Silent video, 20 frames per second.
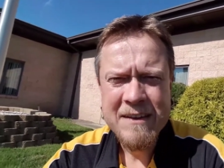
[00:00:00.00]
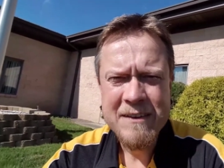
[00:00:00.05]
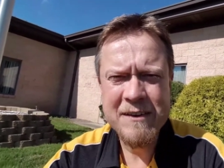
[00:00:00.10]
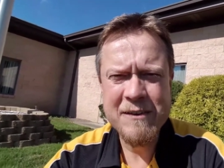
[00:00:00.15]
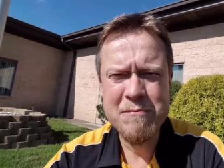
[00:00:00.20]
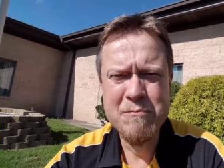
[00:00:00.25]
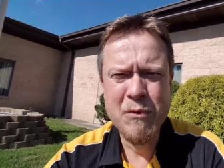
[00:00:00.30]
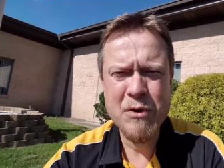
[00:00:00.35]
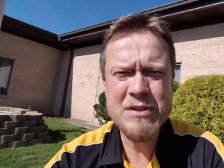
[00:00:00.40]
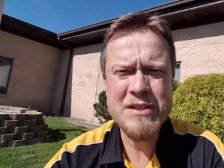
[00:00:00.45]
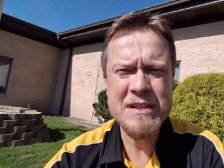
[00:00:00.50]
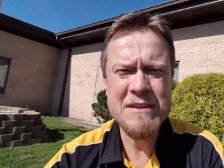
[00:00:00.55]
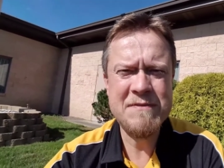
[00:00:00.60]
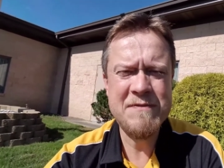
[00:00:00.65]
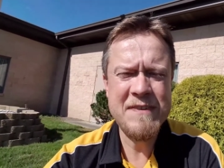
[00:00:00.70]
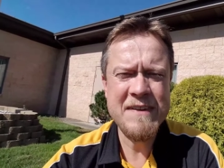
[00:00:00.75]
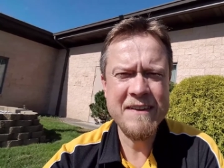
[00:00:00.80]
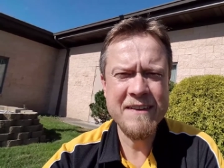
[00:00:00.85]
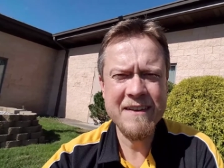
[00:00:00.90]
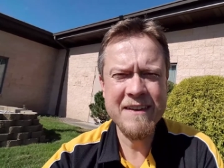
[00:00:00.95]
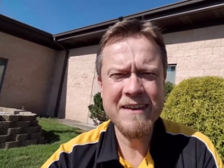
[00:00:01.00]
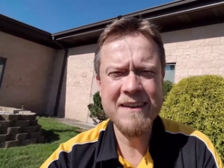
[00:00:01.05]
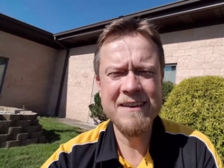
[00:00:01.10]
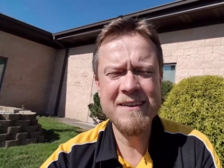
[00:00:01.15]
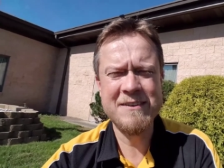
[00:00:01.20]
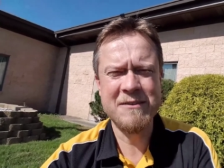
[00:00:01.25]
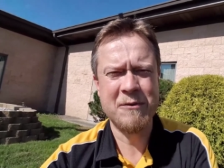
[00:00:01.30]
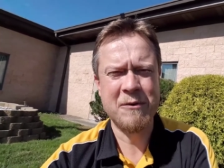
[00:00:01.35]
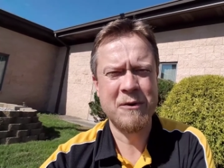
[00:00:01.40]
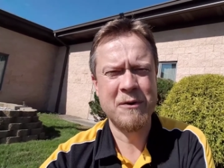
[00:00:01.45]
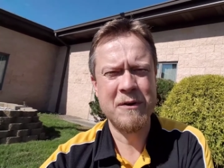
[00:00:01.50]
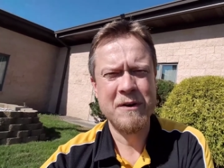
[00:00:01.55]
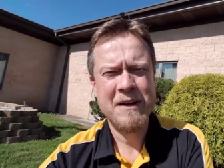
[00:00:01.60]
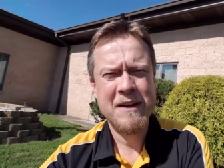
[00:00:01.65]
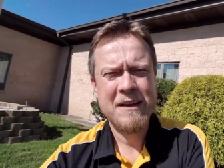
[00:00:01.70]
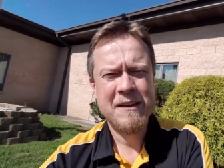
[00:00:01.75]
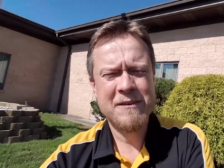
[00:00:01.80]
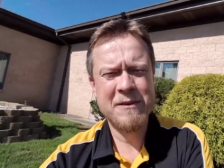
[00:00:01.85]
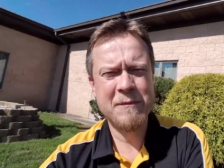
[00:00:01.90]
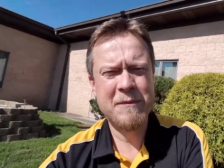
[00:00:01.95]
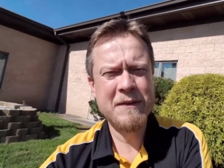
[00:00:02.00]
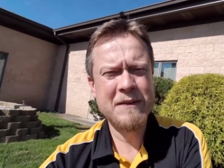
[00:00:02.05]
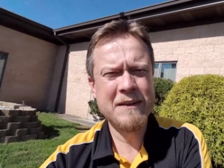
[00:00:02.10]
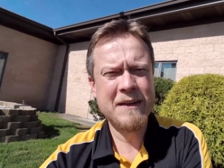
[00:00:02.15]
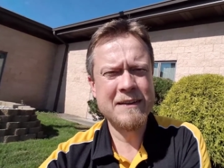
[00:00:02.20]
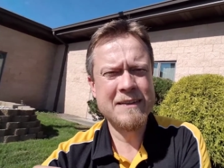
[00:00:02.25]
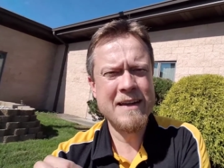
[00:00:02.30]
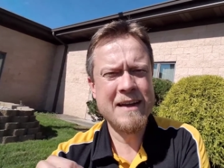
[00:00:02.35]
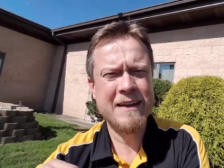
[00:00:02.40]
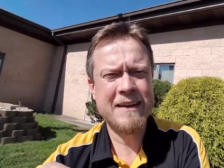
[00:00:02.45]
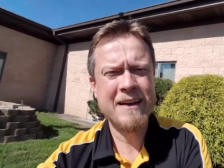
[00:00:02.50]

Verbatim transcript: just mushy feelings or something like that.